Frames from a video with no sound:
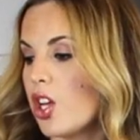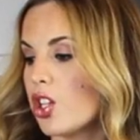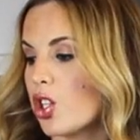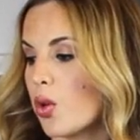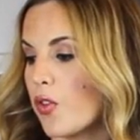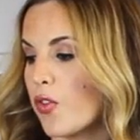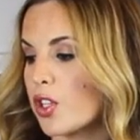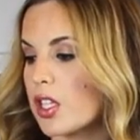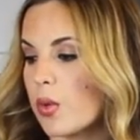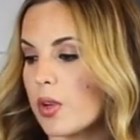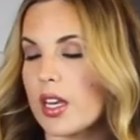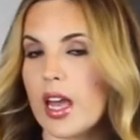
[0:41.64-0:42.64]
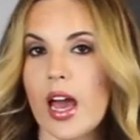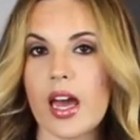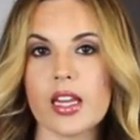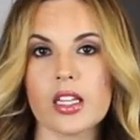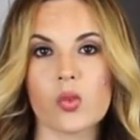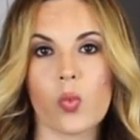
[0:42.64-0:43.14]
So the first thing we're going to
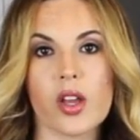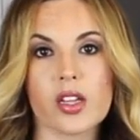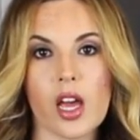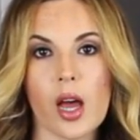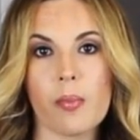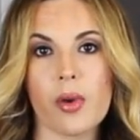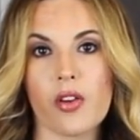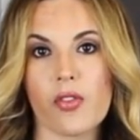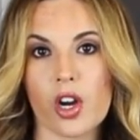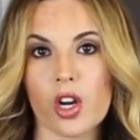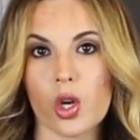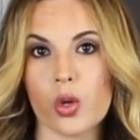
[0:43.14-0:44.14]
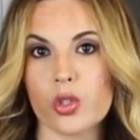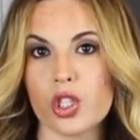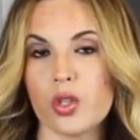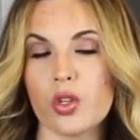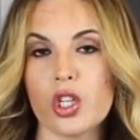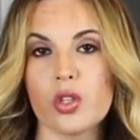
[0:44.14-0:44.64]
add is 1 cup of our
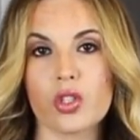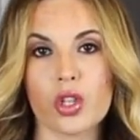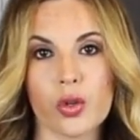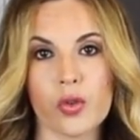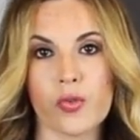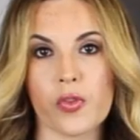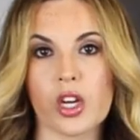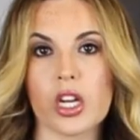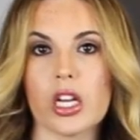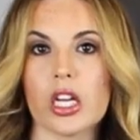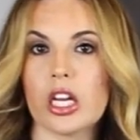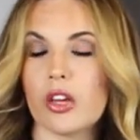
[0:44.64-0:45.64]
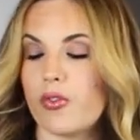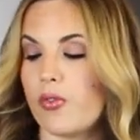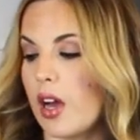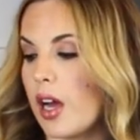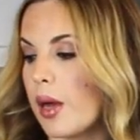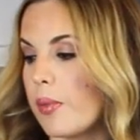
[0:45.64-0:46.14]
oats. You can use gluten-free
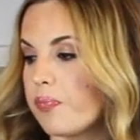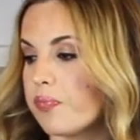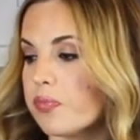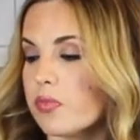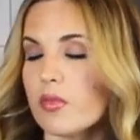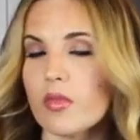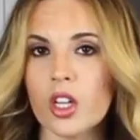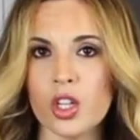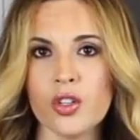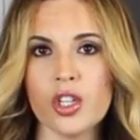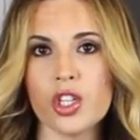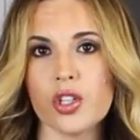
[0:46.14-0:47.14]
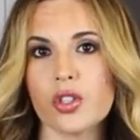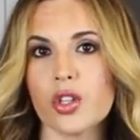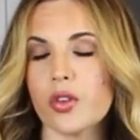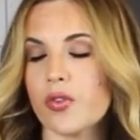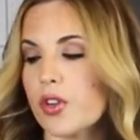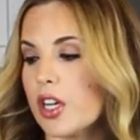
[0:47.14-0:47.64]
if you need to use
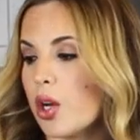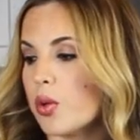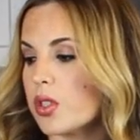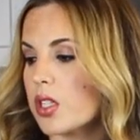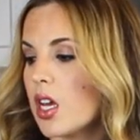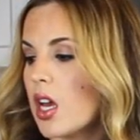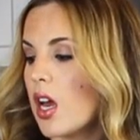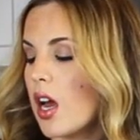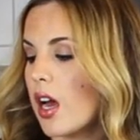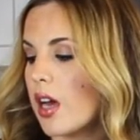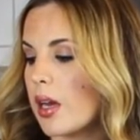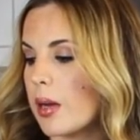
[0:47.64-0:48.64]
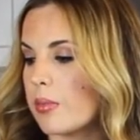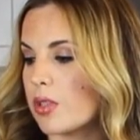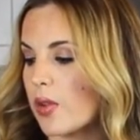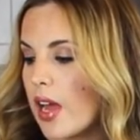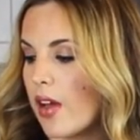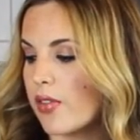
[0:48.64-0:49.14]
gluten-free oats.
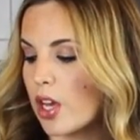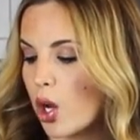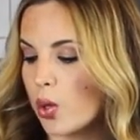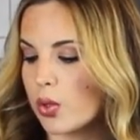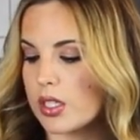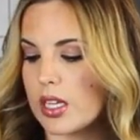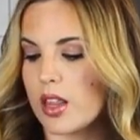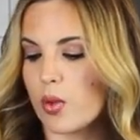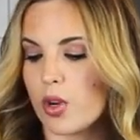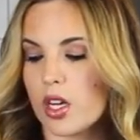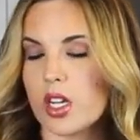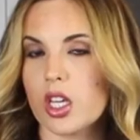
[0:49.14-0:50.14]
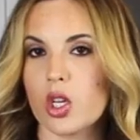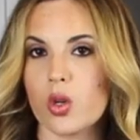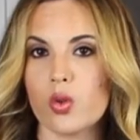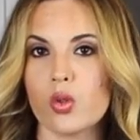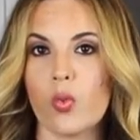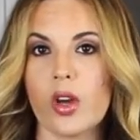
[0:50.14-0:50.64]
So I have the oats, and then we're going to
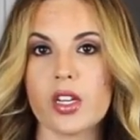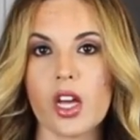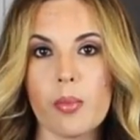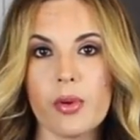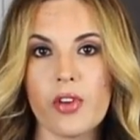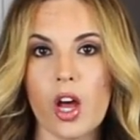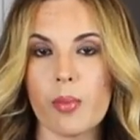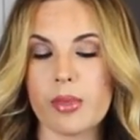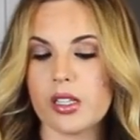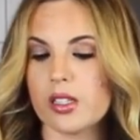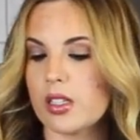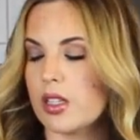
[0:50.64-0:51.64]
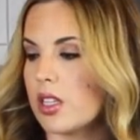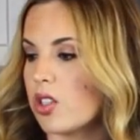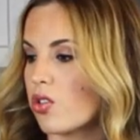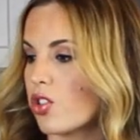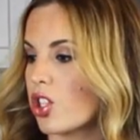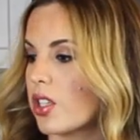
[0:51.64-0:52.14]
use 1 cup of almonds.
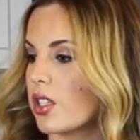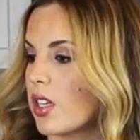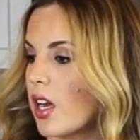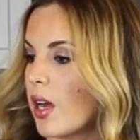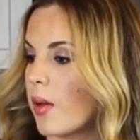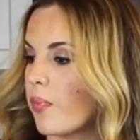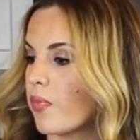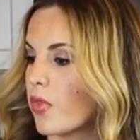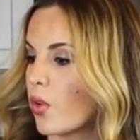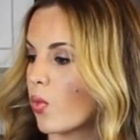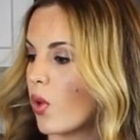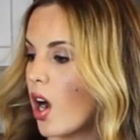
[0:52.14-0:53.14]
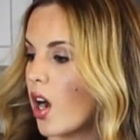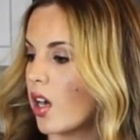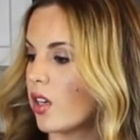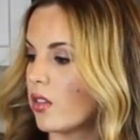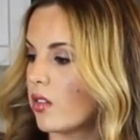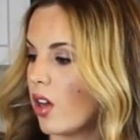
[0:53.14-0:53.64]
These are just
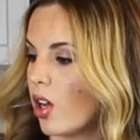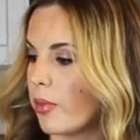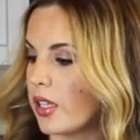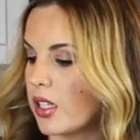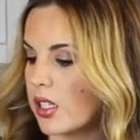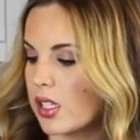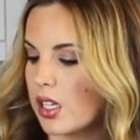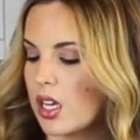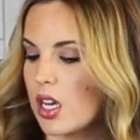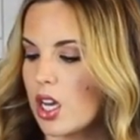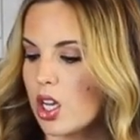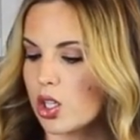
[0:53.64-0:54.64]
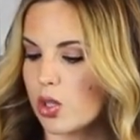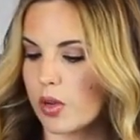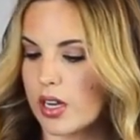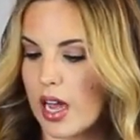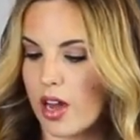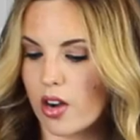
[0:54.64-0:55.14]
raw almonds. So
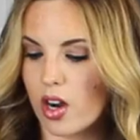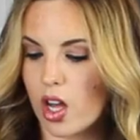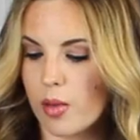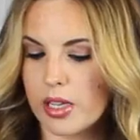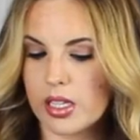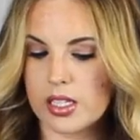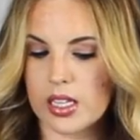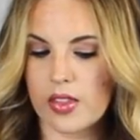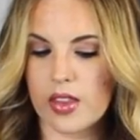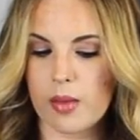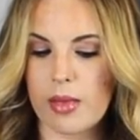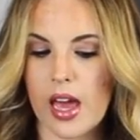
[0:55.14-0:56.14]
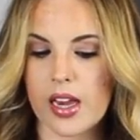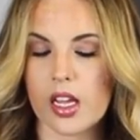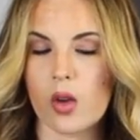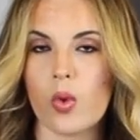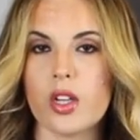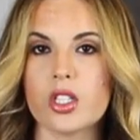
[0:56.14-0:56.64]
we're going to add our almonds, and then I'm
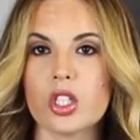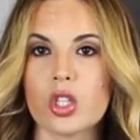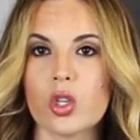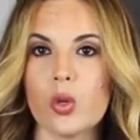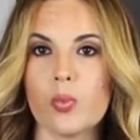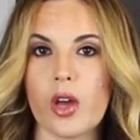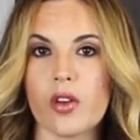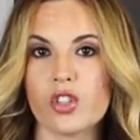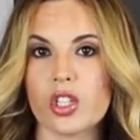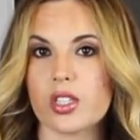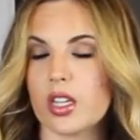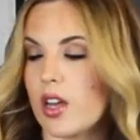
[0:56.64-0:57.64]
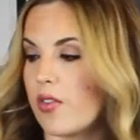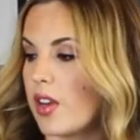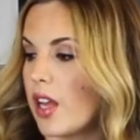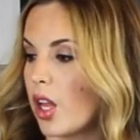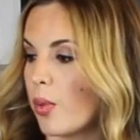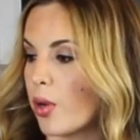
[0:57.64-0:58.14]
adding 1 scoop of just a
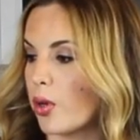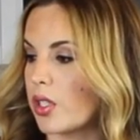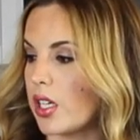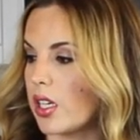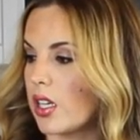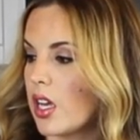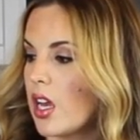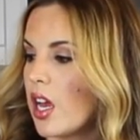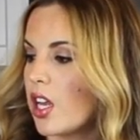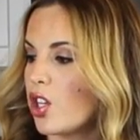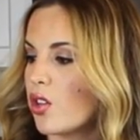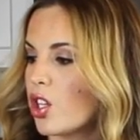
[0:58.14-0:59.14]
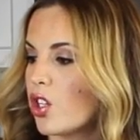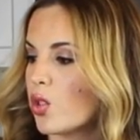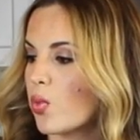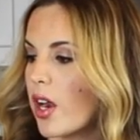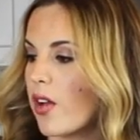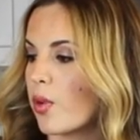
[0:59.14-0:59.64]
vanilla protein. And you can
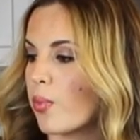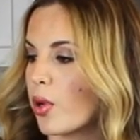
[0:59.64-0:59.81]
use whatever